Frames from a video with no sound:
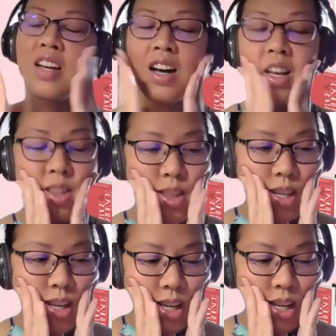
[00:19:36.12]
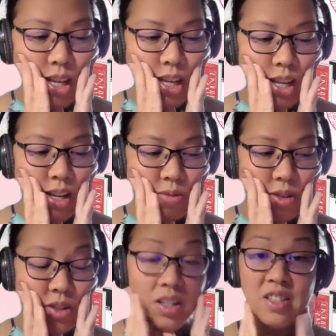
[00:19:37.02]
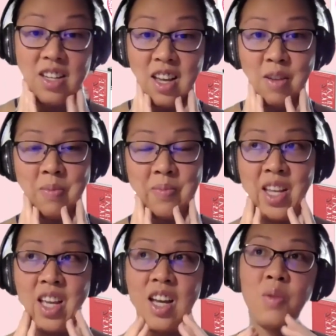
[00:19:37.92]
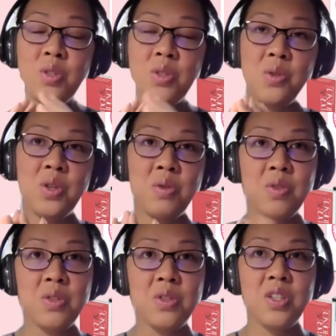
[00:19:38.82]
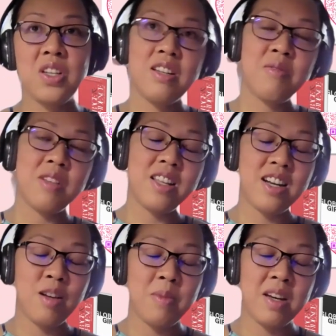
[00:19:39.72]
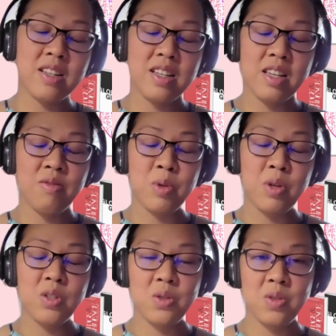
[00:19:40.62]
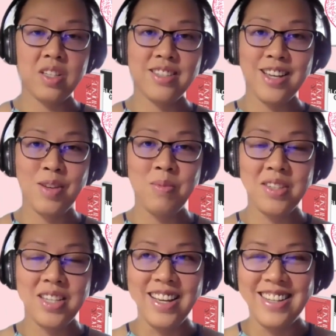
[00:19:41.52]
I think after the exam, I was so nervous that I might give birth during exams.